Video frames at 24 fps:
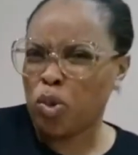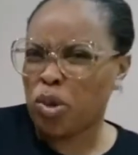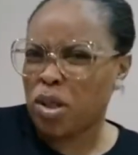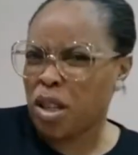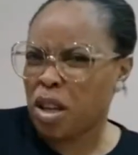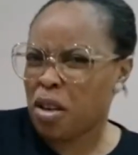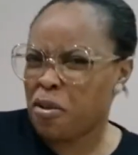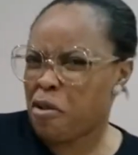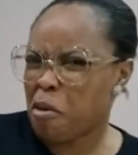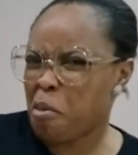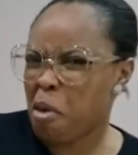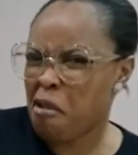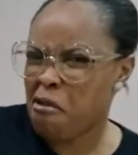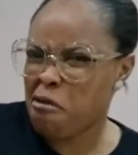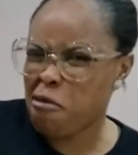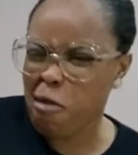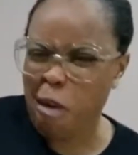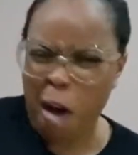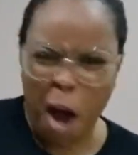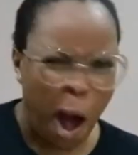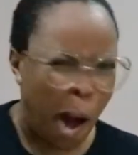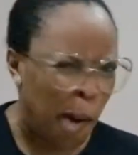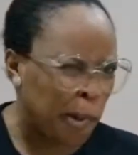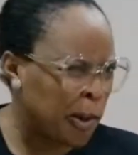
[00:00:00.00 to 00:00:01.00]
see it from you.
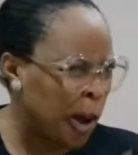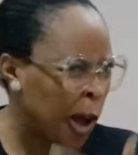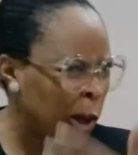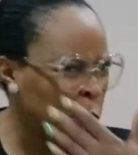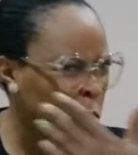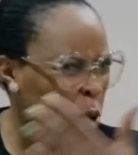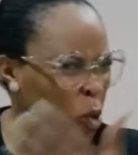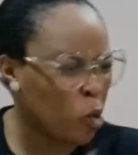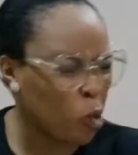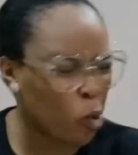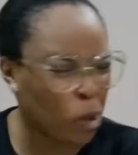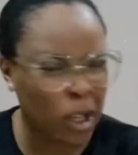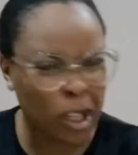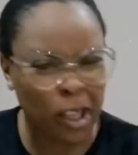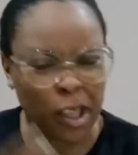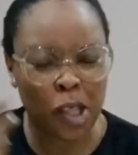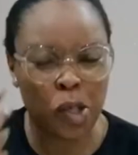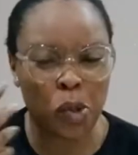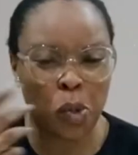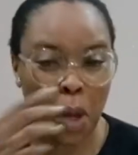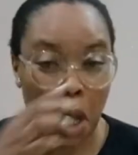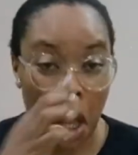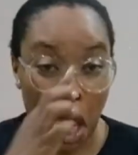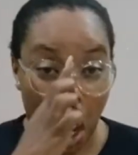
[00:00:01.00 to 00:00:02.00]
I'm trying to look it
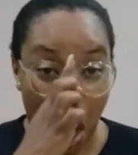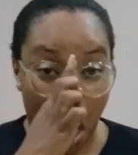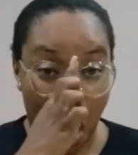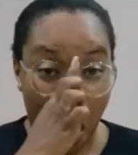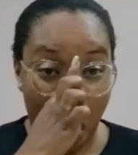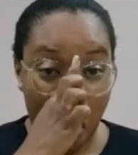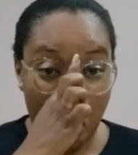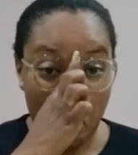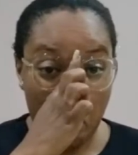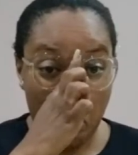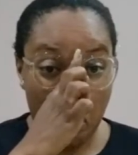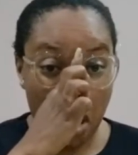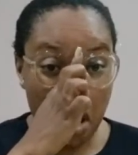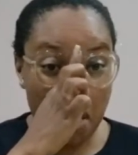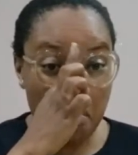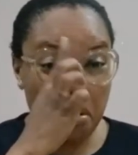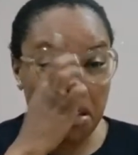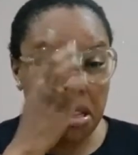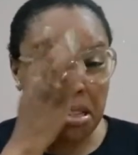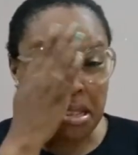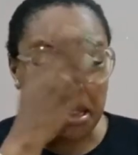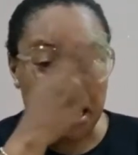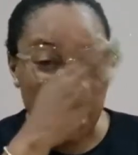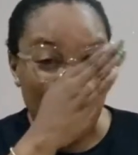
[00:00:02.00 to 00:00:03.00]
this way. But he
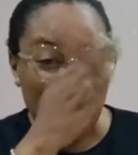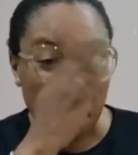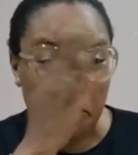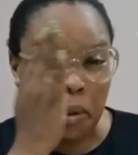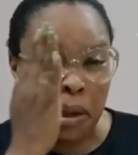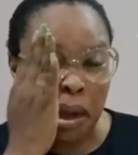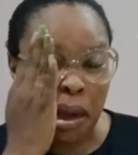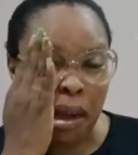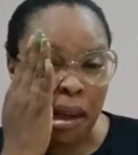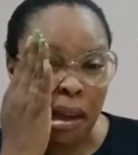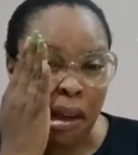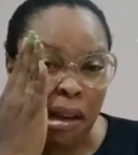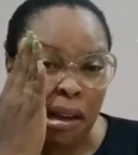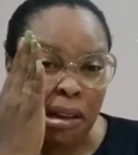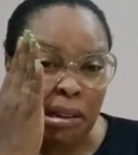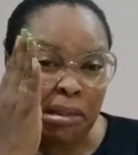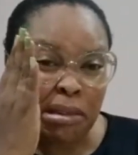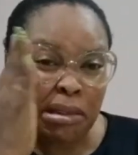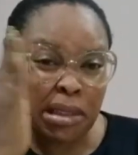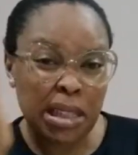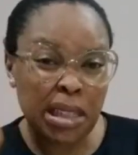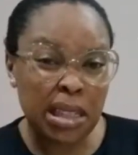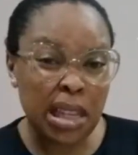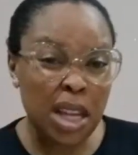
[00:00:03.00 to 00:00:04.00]
be slapping.
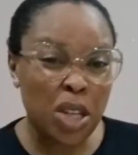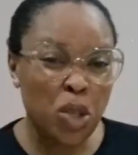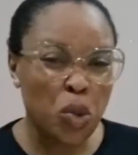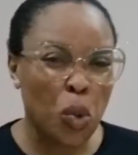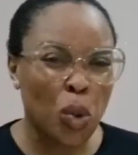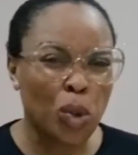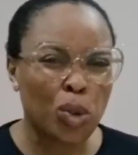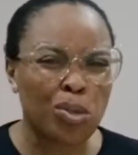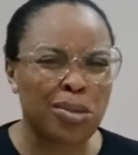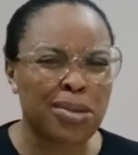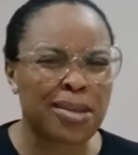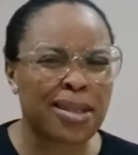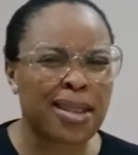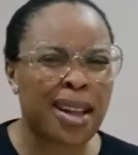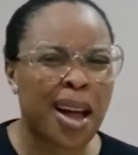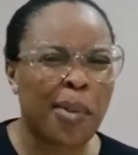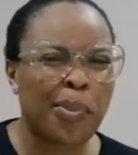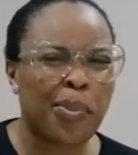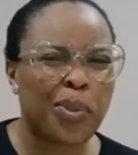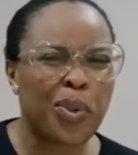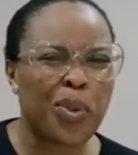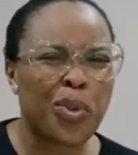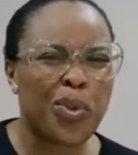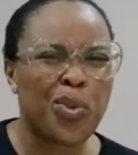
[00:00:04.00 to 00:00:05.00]
She said she wanna
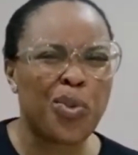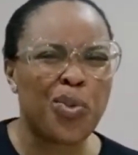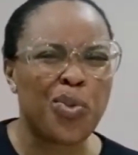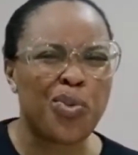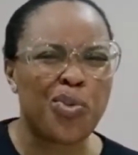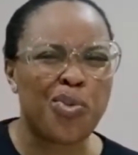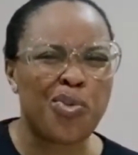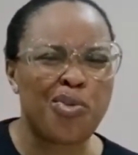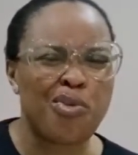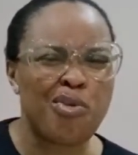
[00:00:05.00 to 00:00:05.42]
slap who?